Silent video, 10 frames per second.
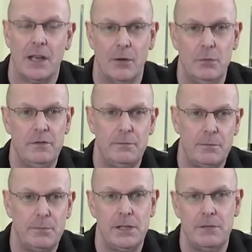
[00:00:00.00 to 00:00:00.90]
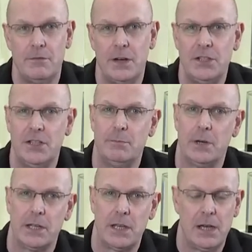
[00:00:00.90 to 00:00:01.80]
and we've been invited
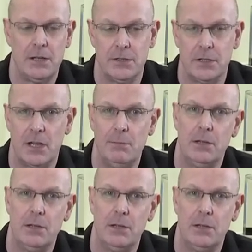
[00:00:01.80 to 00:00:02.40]
by Canon to come